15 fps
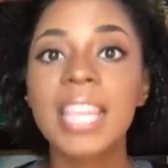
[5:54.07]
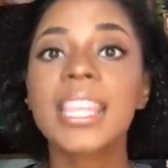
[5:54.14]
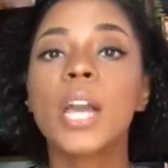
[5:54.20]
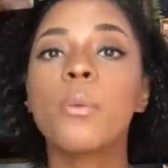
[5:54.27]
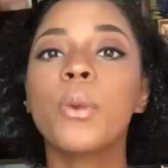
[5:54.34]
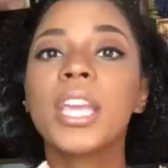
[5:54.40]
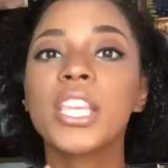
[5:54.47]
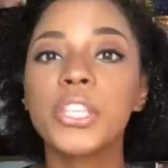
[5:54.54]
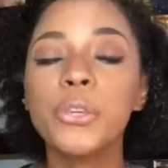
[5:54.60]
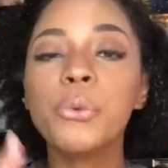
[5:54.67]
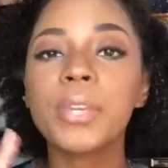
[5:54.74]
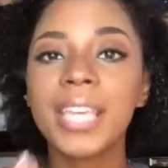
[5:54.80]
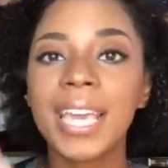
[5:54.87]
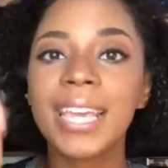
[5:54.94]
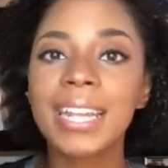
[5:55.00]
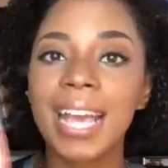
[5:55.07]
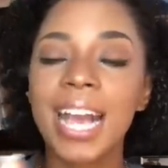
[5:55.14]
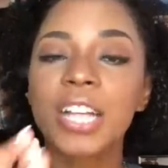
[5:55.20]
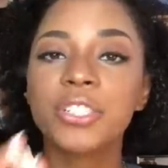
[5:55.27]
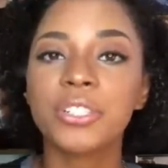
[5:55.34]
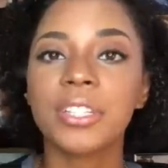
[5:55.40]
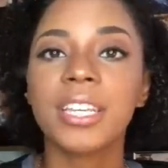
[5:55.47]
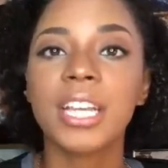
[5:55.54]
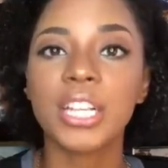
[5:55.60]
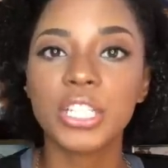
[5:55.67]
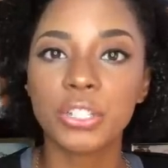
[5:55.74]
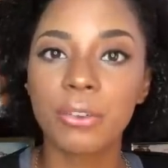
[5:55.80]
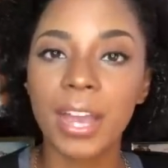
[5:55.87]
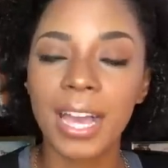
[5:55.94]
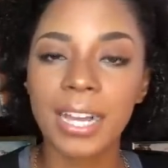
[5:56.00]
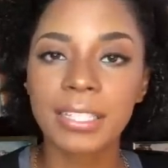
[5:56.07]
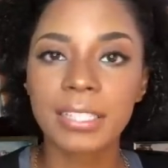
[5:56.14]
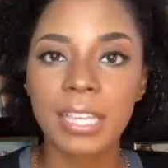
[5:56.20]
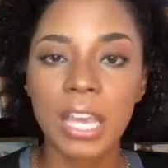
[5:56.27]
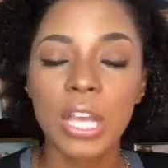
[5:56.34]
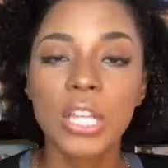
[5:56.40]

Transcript: That way you can actually attract.